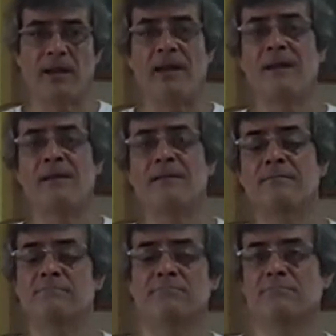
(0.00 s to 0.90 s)
can
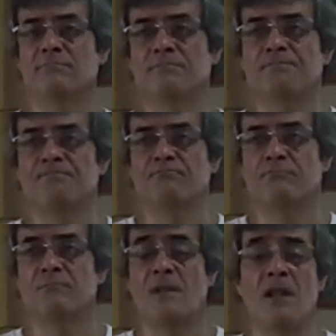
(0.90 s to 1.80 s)

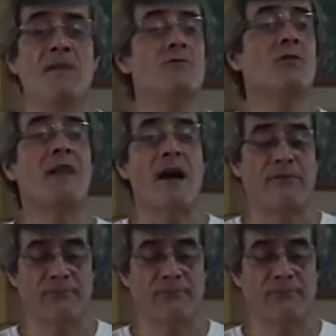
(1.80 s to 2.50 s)
live your life.